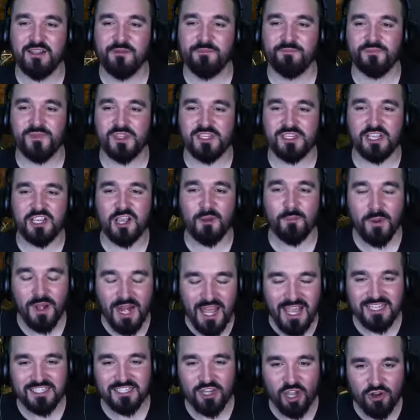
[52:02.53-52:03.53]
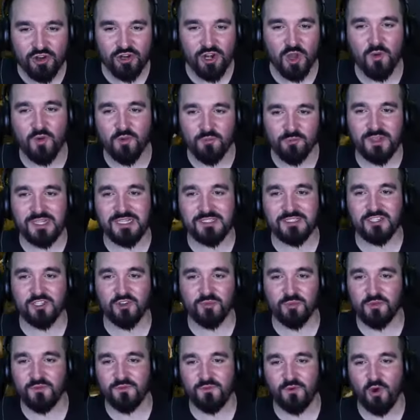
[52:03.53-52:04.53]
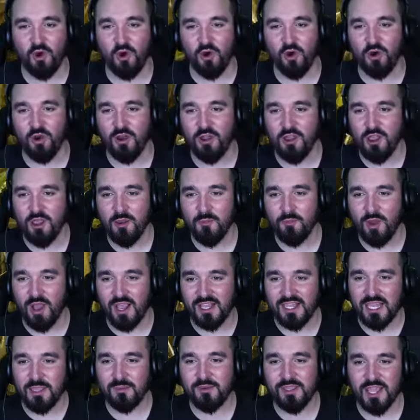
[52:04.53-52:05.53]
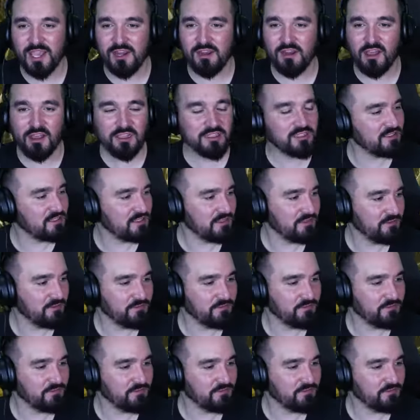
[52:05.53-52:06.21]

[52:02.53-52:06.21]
It's like a place I know I've been to before, but I keep getting lost.